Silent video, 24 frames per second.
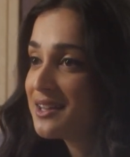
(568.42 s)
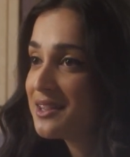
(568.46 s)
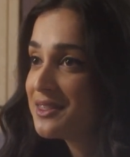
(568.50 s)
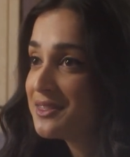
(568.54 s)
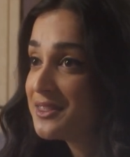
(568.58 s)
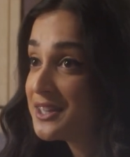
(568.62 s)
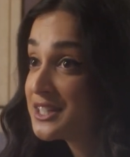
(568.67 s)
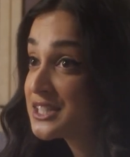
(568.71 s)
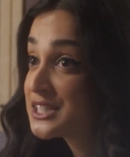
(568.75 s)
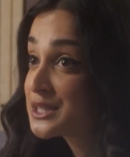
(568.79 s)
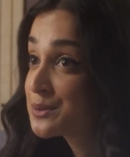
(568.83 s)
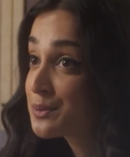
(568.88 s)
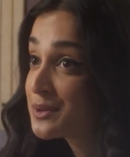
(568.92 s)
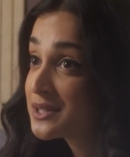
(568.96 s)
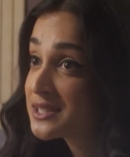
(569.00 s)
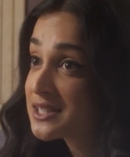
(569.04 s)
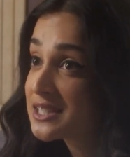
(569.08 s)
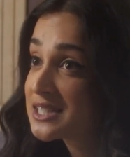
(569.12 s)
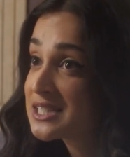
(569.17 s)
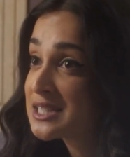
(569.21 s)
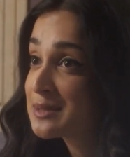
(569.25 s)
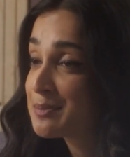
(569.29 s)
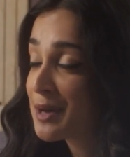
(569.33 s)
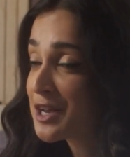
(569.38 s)
This was
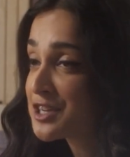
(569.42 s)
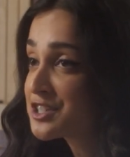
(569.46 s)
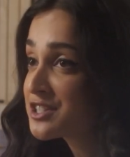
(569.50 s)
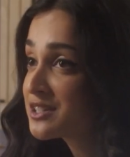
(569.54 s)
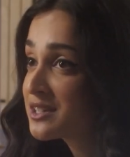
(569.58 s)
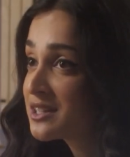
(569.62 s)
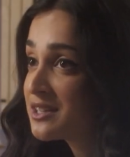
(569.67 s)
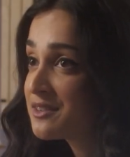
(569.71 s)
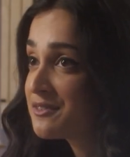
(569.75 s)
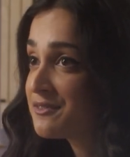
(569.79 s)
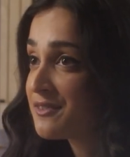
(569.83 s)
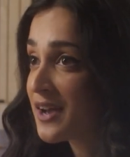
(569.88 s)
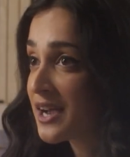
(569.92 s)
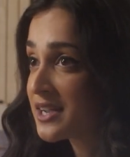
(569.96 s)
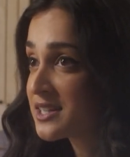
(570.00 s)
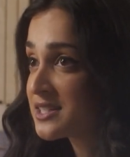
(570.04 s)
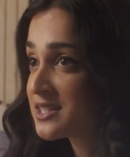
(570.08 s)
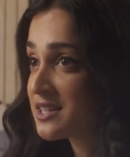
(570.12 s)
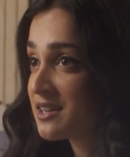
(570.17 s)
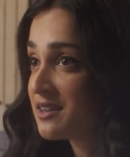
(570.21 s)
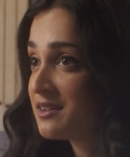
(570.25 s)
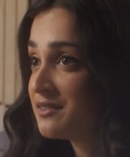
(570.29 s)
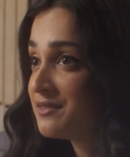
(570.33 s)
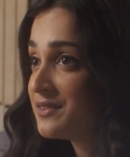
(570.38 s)
especially
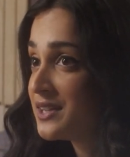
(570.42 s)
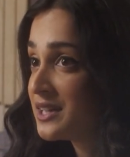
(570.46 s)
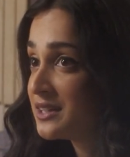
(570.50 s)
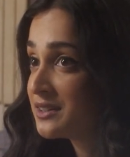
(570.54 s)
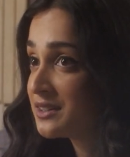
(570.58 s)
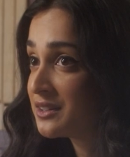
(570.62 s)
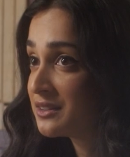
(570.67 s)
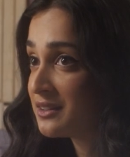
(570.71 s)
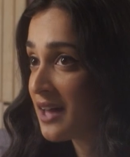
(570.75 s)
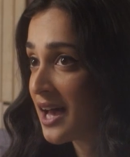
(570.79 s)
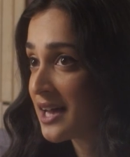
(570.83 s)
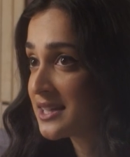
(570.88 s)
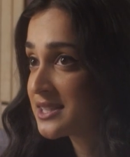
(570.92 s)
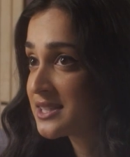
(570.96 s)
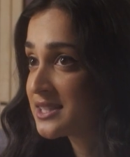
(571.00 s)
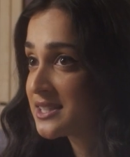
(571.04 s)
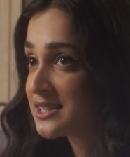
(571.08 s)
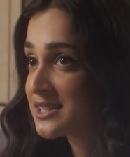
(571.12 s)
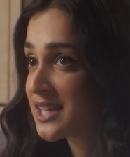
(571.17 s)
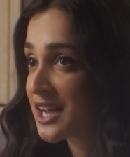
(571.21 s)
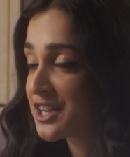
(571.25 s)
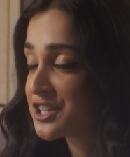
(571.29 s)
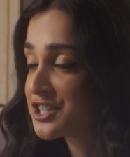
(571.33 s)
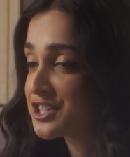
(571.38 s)
effective in the
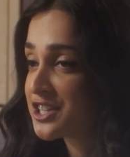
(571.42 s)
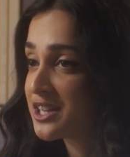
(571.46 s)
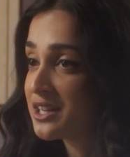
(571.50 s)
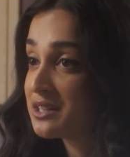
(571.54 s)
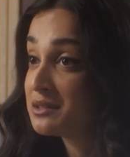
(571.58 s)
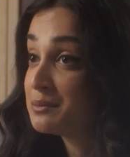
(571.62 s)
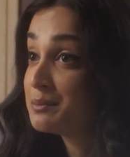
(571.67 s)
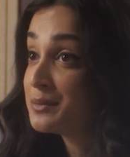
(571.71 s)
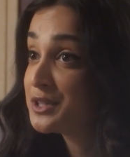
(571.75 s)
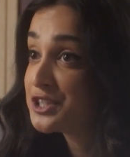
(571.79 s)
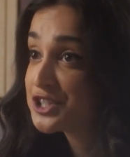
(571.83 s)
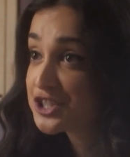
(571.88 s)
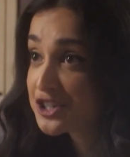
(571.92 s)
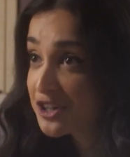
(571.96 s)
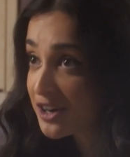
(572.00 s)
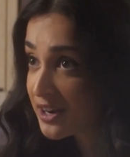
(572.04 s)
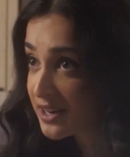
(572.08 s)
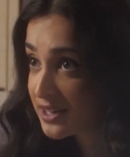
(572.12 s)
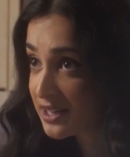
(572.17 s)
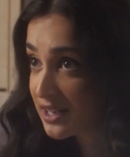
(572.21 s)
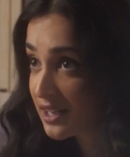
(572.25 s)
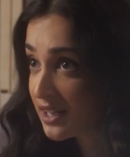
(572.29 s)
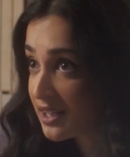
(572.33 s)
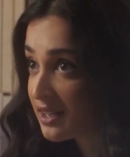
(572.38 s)
last section,
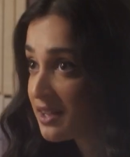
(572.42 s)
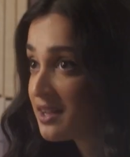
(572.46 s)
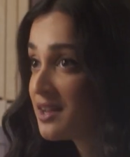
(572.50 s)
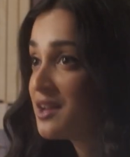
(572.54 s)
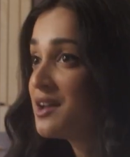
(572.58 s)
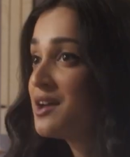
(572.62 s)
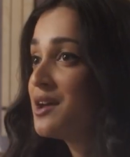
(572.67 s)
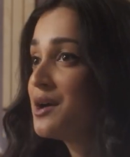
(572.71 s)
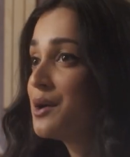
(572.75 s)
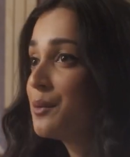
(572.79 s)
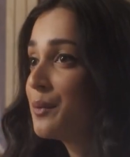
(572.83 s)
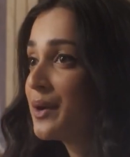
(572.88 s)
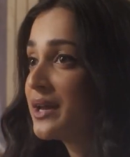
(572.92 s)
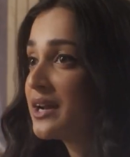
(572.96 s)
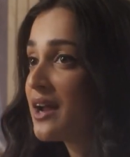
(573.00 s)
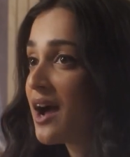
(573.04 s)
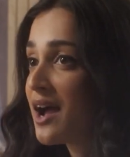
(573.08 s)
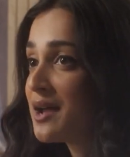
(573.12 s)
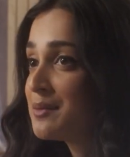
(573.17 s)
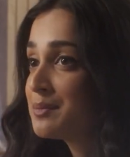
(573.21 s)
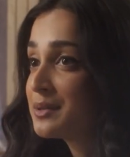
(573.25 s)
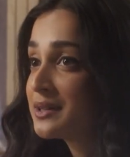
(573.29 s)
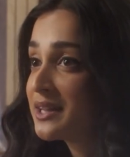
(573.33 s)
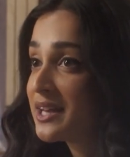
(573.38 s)
Maturity, when
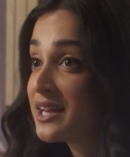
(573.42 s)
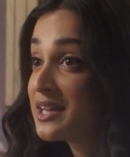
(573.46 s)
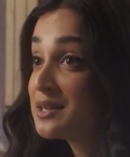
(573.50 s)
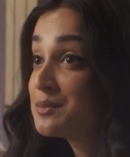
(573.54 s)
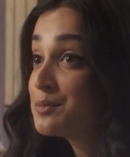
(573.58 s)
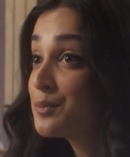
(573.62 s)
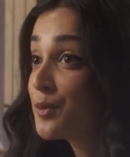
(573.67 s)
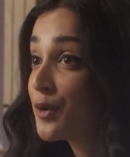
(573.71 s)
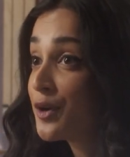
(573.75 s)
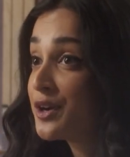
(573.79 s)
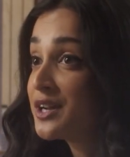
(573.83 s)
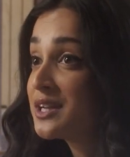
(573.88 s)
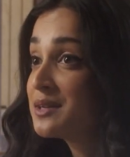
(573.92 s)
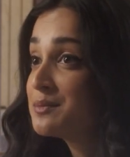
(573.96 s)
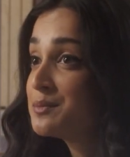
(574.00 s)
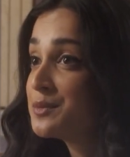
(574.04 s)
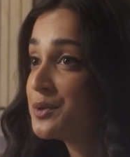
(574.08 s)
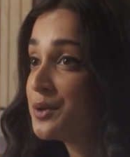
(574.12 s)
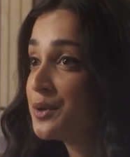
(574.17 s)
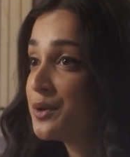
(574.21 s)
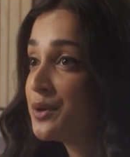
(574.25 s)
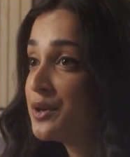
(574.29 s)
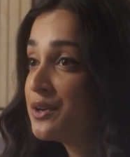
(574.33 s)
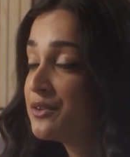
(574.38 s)
I played Morning
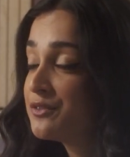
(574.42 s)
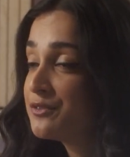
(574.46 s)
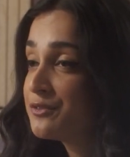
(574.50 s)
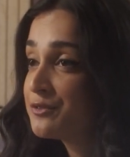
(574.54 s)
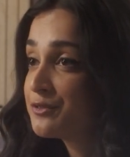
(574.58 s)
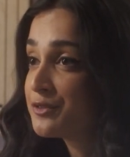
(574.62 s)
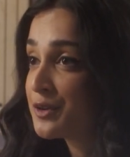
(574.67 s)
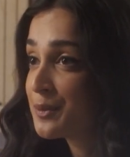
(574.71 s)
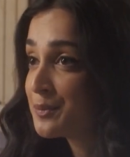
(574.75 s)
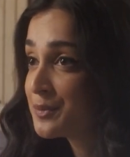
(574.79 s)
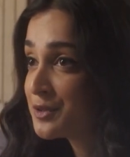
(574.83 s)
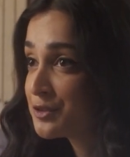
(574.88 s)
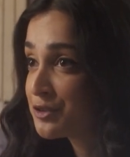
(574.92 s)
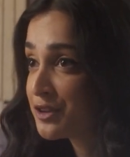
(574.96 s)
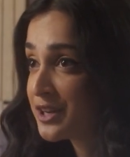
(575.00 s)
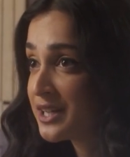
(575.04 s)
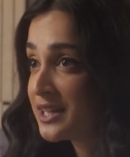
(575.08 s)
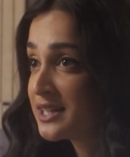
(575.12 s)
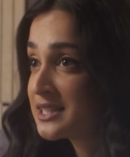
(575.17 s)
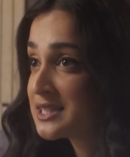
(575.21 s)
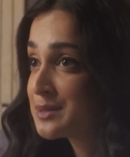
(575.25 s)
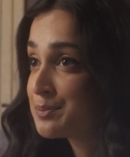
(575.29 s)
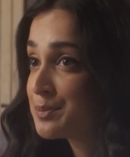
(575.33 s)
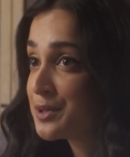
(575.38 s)
Mood from
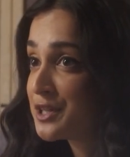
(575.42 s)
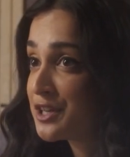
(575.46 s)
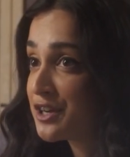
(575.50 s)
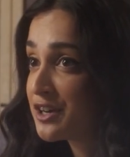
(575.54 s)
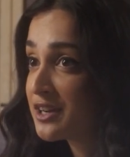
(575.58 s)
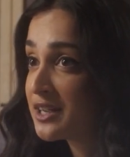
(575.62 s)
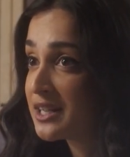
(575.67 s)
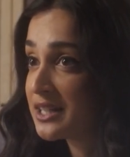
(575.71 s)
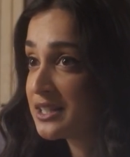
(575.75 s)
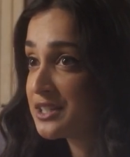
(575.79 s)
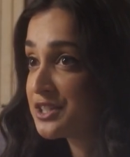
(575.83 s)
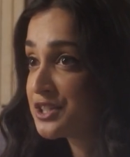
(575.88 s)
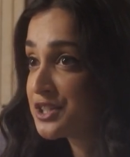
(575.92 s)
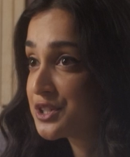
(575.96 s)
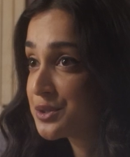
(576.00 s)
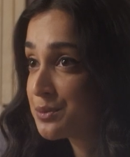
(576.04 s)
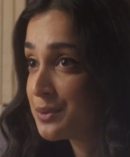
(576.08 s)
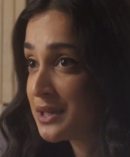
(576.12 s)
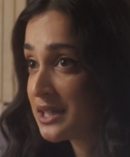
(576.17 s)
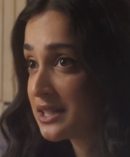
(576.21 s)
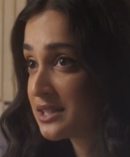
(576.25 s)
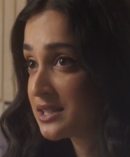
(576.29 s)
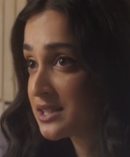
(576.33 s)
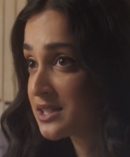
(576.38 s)
Grieg's Peer Gynt
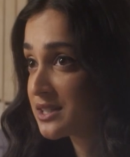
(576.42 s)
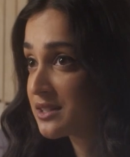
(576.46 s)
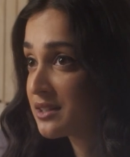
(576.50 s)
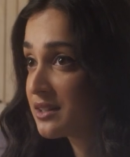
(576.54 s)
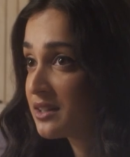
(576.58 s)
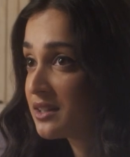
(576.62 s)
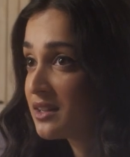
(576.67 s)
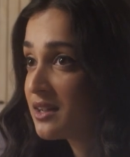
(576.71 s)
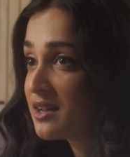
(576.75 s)
Suite.